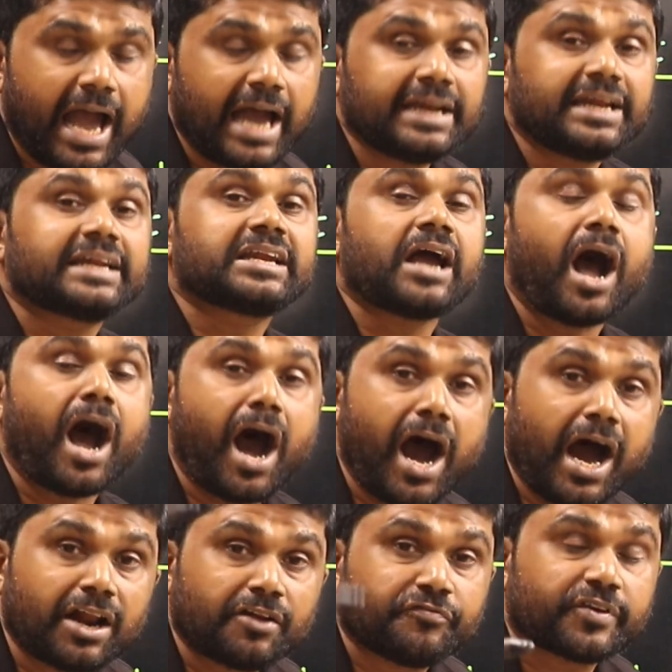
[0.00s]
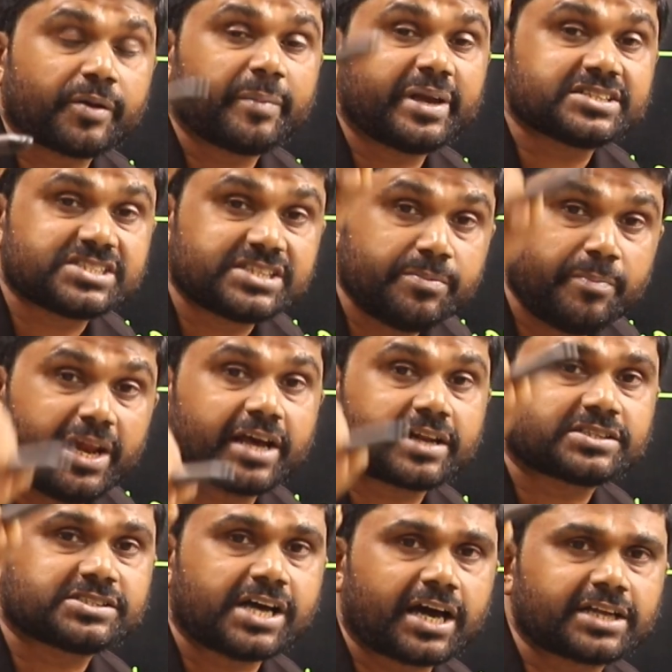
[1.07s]
and at r from a similar
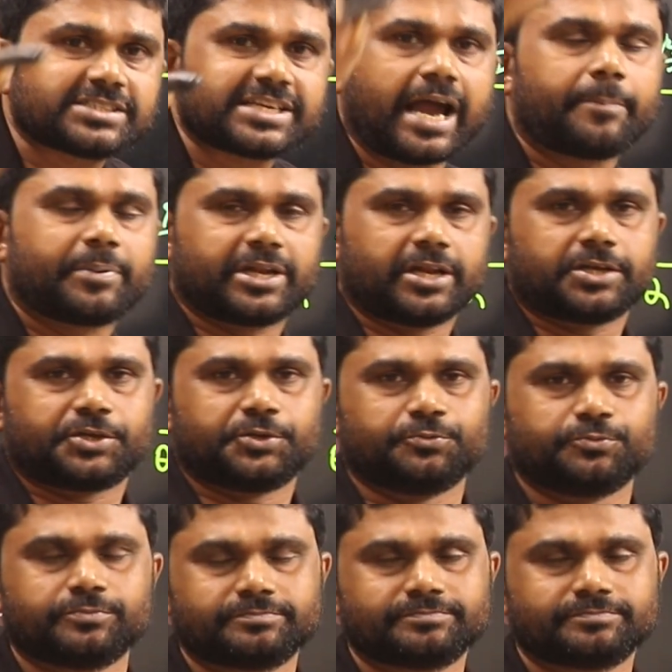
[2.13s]
charge capital Q.